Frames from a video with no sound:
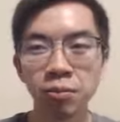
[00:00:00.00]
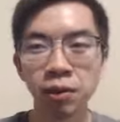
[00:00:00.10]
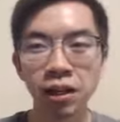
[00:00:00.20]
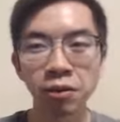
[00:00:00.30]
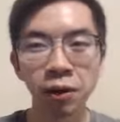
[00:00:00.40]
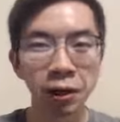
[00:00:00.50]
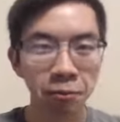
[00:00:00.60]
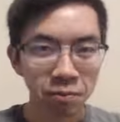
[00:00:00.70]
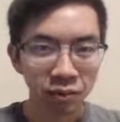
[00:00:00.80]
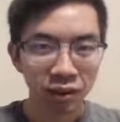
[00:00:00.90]
But anyway,
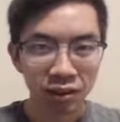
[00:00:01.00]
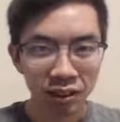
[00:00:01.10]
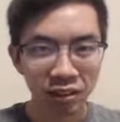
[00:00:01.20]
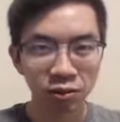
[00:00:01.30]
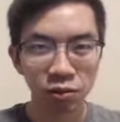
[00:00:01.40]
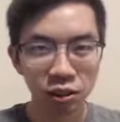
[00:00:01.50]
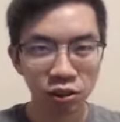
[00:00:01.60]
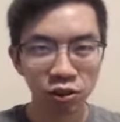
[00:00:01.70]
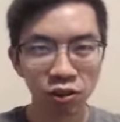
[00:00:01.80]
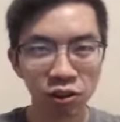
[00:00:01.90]
this
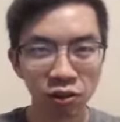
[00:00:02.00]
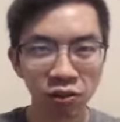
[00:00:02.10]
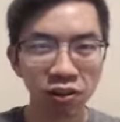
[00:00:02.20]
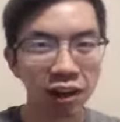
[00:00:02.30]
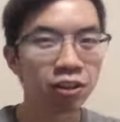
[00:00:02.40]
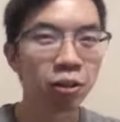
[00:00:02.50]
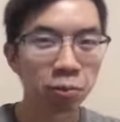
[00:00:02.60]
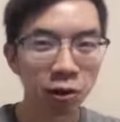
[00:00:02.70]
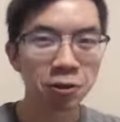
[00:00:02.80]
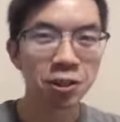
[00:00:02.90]
is sort of the final
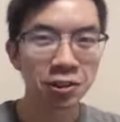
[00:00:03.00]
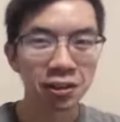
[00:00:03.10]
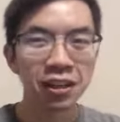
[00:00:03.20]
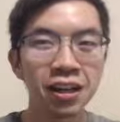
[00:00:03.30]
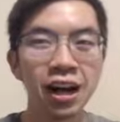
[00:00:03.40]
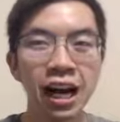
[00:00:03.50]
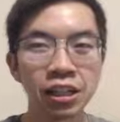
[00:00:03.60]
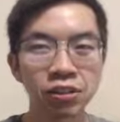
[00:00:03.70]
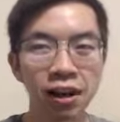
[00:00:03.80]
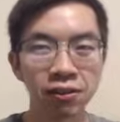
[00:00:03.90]
approach.
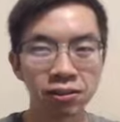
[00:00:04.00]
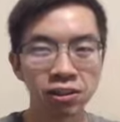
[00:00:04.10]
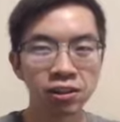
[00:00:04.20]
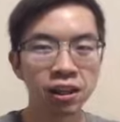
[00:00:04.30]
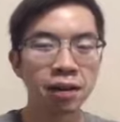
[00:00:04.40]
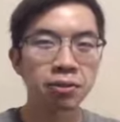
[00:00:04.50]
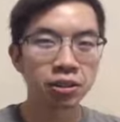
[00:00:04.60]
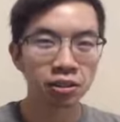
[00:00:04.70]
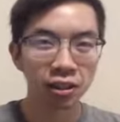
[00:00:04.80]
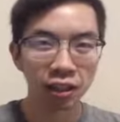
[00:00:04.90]
After you climb
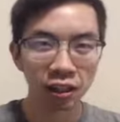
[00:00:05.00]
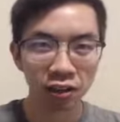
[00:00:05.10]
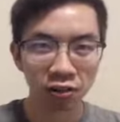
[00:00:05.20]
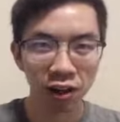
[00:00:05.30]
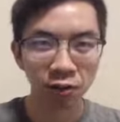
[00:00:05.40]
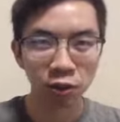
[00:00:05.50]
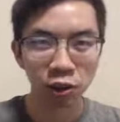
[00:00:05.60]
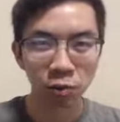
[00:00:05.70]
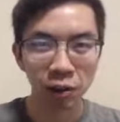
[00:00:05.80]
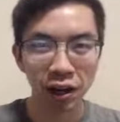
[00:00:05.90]
this gravel
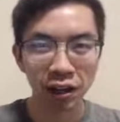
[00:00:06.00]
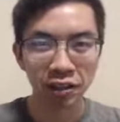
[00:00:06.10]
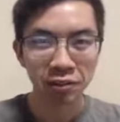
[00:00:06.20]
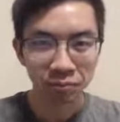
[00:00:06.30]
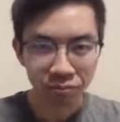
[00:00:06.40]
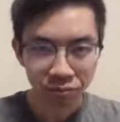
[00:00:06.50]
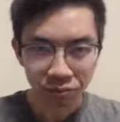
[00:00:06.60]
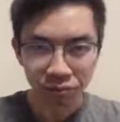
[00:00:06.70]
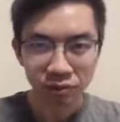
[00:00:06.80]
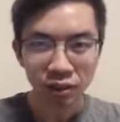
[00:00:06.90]
dirt path,
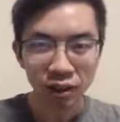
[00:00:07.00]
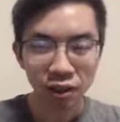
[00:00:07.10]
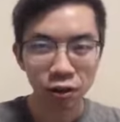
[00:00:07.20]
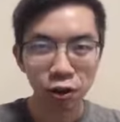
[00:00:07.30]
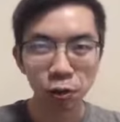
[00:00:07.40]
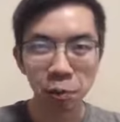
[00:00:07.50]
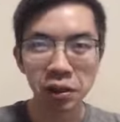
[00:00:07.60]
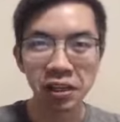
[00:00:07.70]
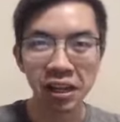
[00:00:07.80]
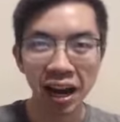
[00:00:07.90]
you'll
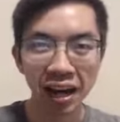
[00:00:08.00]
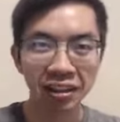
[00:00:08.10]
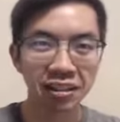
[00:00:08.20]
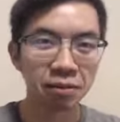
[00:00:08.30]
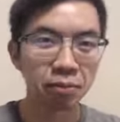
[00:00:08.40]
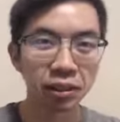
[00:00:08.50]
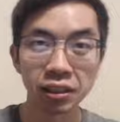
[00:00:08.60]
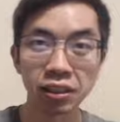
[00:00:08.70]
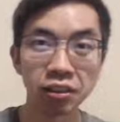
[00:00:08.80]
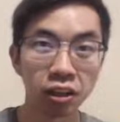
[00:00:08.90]
be at the
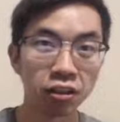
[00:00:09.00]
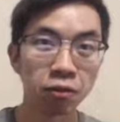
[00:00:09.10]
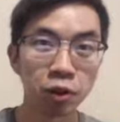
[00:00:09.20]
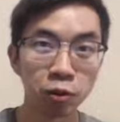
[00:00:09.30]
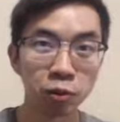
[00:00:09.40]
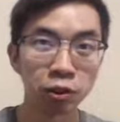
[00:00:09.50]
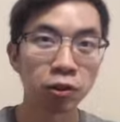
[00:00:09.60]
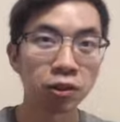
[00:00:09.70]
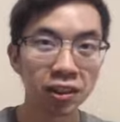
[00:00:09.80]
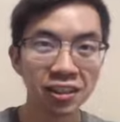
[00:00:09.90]
Million Dollar View
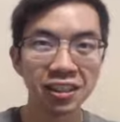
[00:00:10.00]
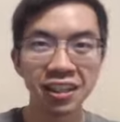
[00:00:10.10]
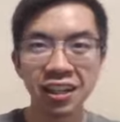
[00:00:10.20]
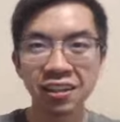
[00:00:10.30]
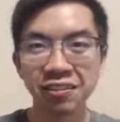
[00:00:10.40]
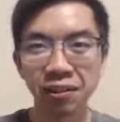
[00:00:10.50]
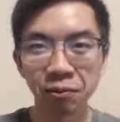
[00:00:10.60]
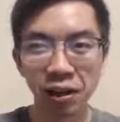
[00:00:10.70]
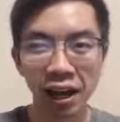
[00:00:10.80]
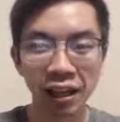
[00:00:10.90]
Pergola,
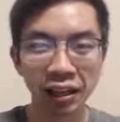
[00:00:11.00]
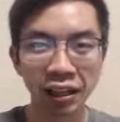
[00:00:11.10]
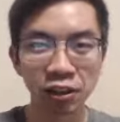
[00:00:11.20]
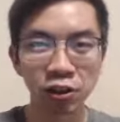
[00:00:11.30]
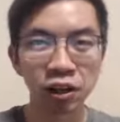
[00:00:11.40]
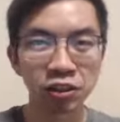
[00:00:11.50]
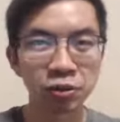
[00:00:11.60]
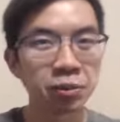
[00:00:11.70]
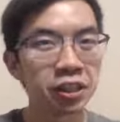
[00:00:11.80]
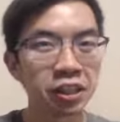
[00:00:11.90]
and then you'll also
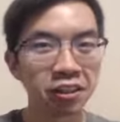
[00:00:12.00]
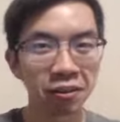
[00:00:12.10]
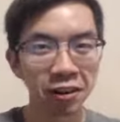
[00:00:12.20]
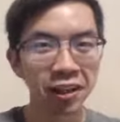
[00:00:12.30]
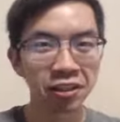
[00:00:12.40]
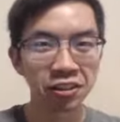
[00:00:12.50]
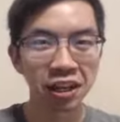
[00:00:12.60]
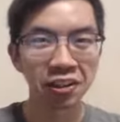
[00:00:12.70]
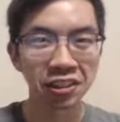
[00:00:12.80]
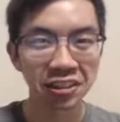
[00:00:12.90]
be near the radio
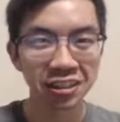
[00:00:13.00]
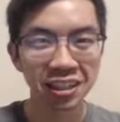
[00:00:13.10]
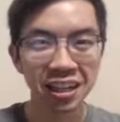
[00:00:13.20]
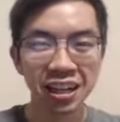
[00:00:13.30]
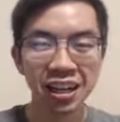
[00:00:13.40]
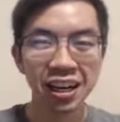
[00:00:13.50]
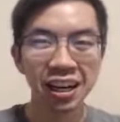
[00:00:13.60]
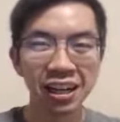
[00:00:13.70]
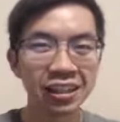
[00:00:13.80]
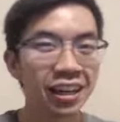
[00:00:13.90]
towers.
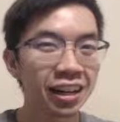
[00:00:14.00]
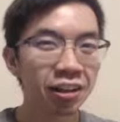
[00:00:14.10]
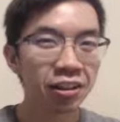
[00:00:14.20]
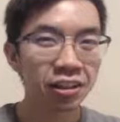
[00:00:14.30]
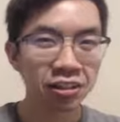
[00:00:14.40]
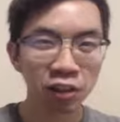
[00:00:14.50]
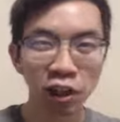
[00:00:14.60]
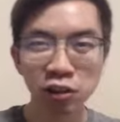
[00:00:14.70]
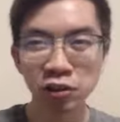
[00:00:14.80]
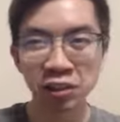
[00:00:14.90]
In that area, it's
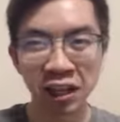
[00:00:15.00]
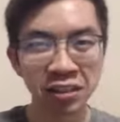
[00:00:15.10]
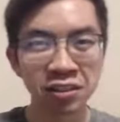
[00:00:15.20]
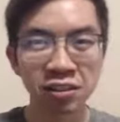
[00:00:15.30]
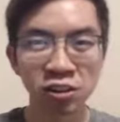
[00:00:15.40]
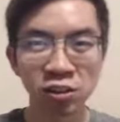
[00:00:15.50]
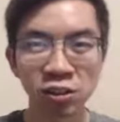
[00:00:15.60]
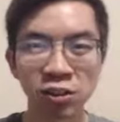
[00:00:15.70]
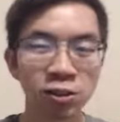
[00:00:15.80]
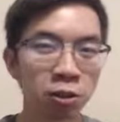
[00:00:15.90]
also nice to
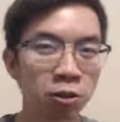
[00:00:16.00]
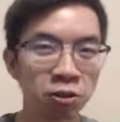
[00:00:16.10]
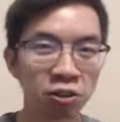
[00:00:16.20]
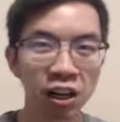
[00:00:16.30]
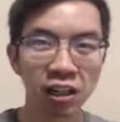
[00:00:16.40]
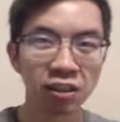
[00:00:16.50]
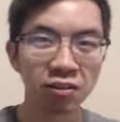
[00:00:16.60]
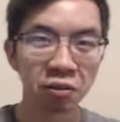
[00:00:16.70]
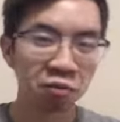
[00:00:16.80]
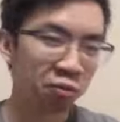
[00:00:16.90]
just go to
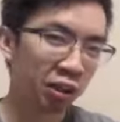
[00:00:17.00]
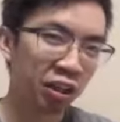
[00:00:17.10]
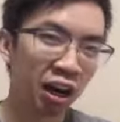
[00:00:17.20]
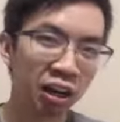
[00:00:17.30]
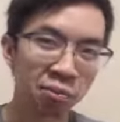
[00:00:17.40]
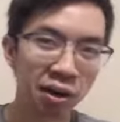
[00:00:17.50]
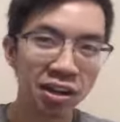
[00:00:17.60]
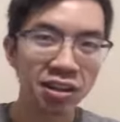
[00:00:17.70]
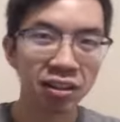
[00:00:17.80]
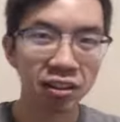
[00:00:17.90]
when not on a
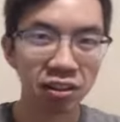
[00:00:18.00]
bike.